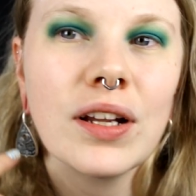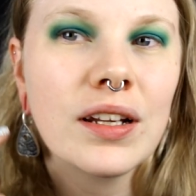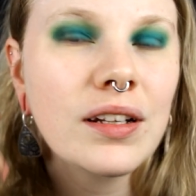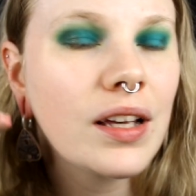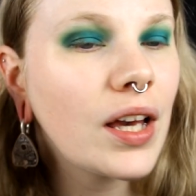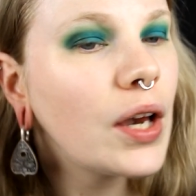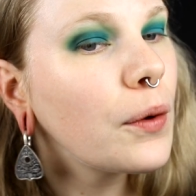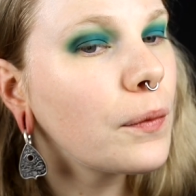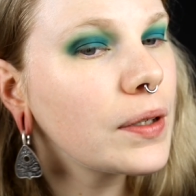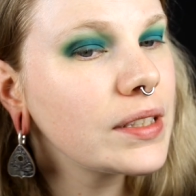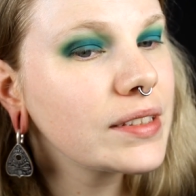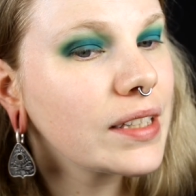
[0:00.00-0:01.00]
And
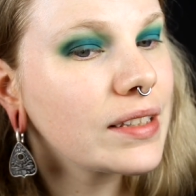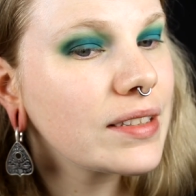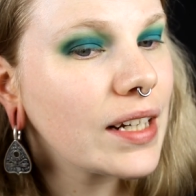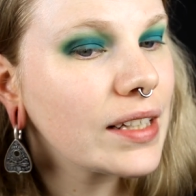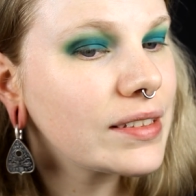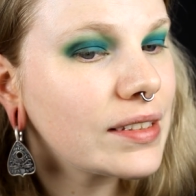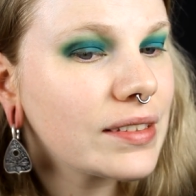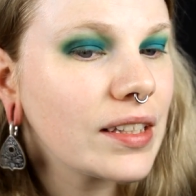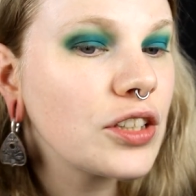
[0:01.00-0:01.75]
when it gets like this,